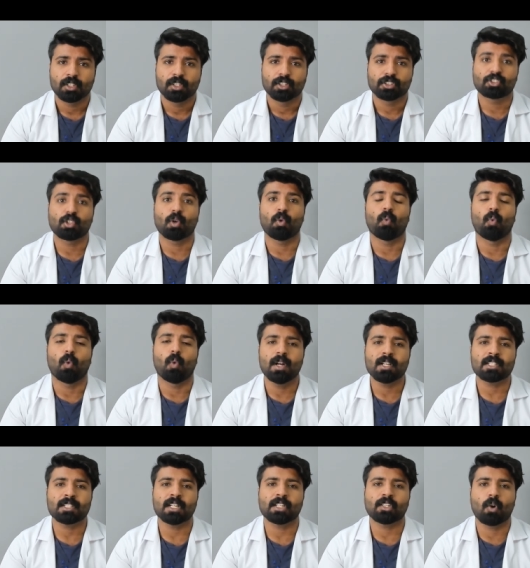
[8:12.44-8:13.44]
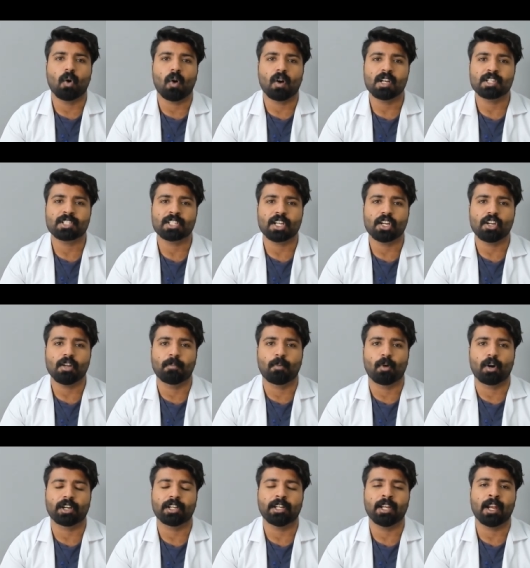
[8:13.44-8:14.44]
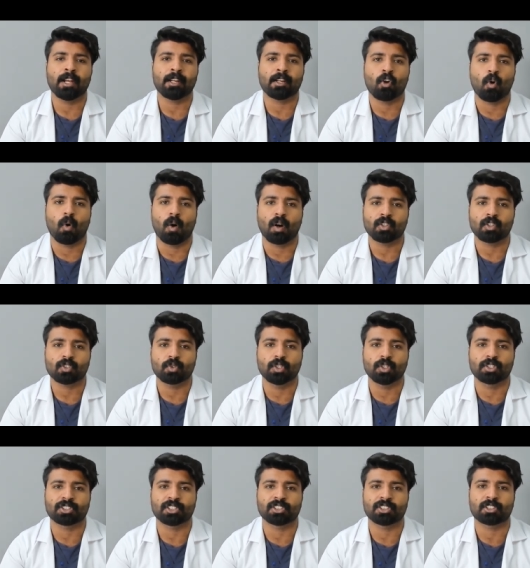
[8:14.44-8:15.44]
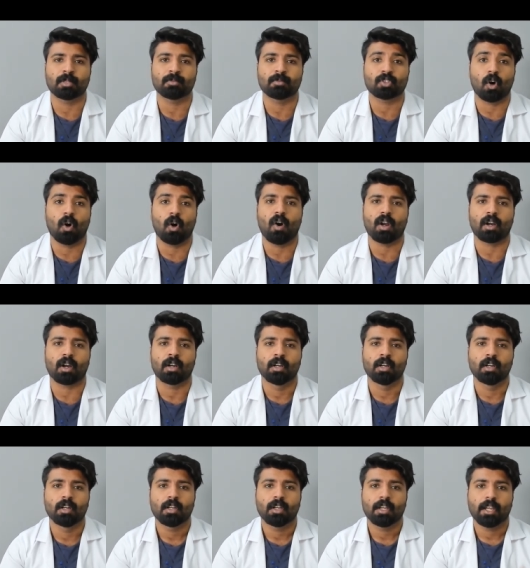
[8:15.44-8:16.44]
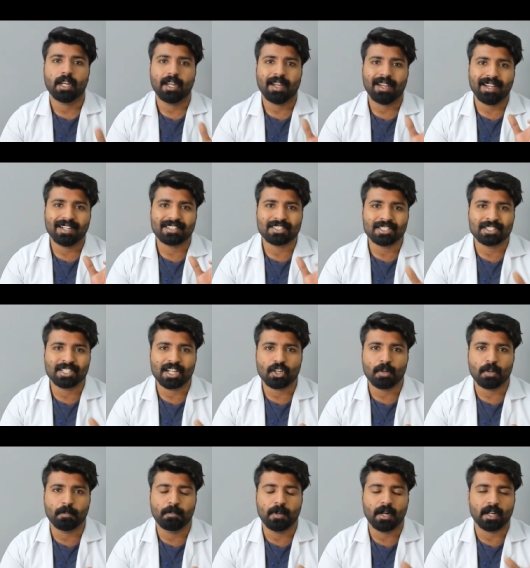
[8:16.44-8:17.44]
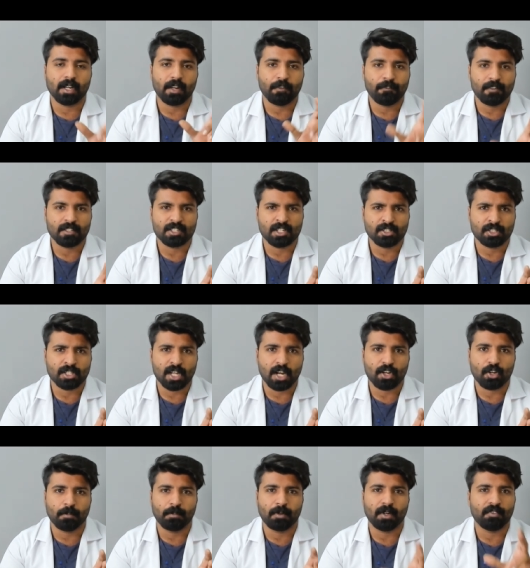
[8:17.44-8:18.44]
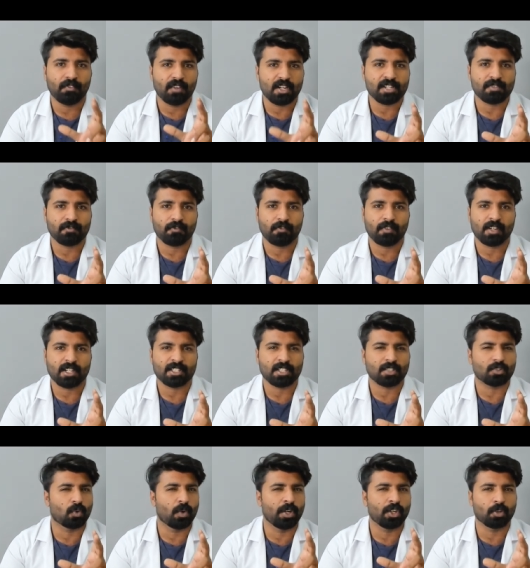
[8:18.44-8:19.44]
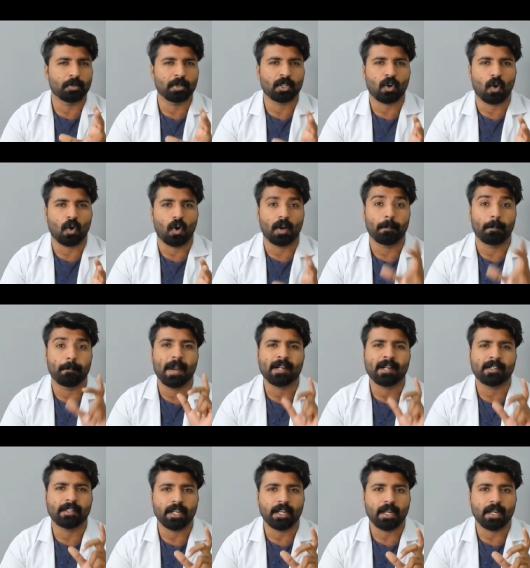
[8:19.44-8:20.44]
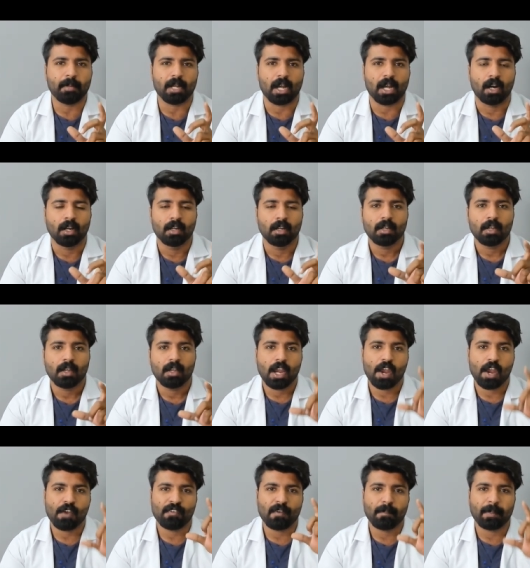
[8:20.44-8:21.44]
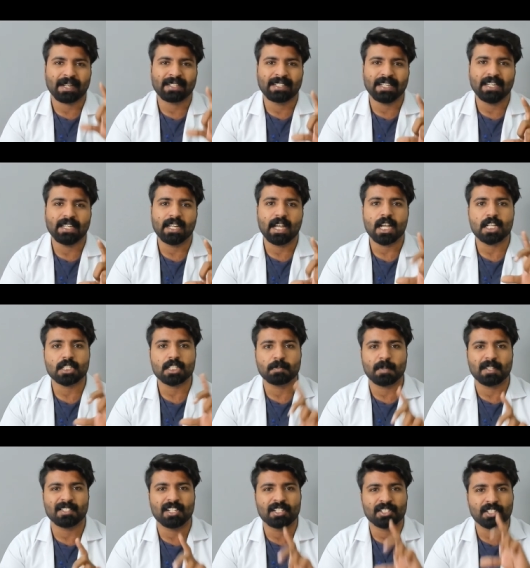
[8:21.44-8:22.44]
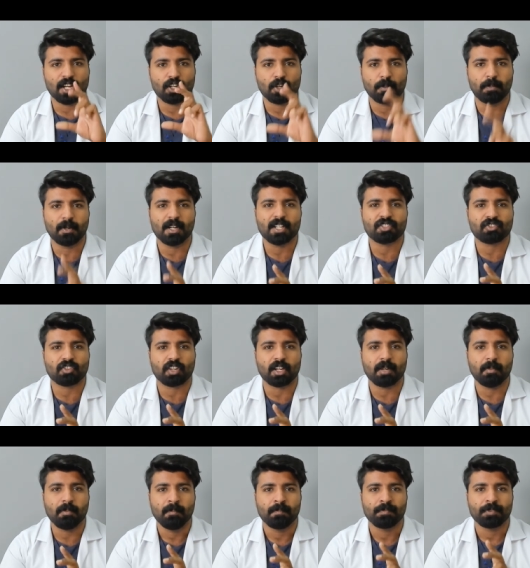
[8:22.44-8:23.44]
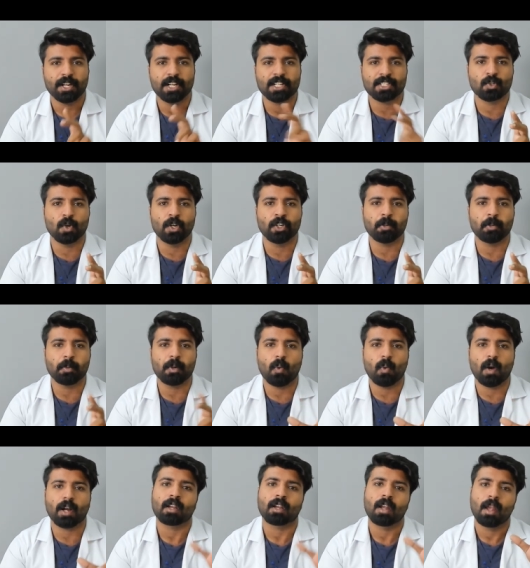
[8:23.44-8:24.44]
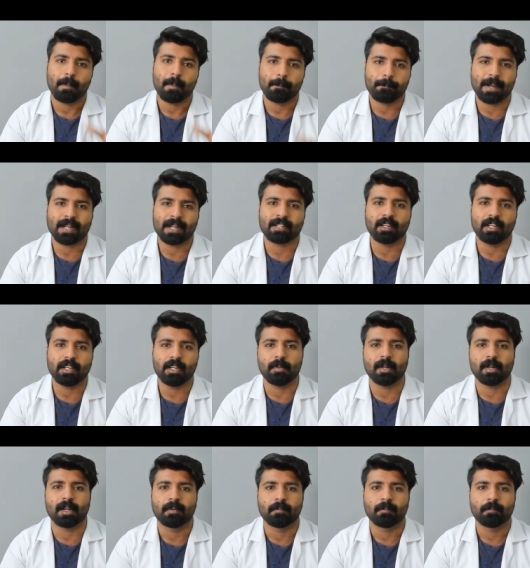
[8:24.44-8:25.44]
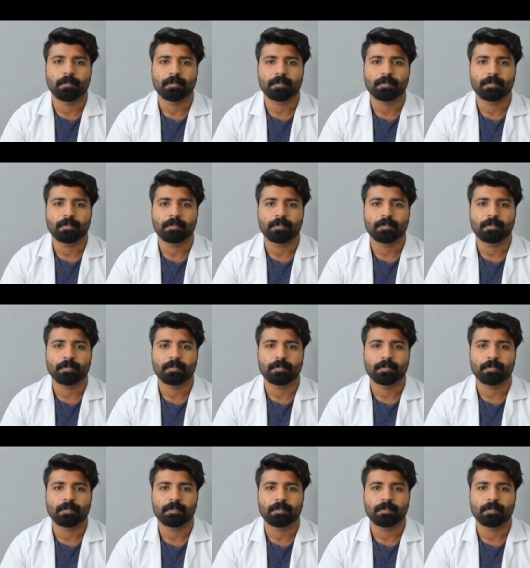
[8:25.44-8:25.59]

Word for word: So once it got inside your body and got to your systems, or it's inside your blood. If it's inside your blood, what is it going to be called? Bacteremia. If a bacteria is present inside your bloodstream, it's going to be what? Bacteremia.